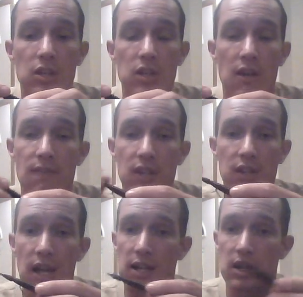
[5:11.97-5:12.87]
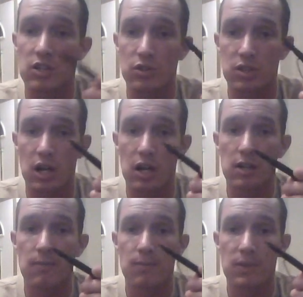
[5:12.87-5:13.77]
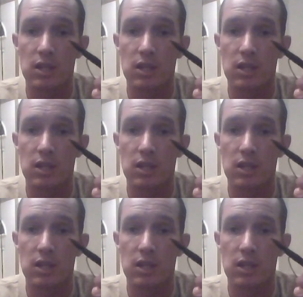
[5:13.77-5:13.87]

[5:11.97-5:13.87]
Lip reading: you're going to feel that initial tug,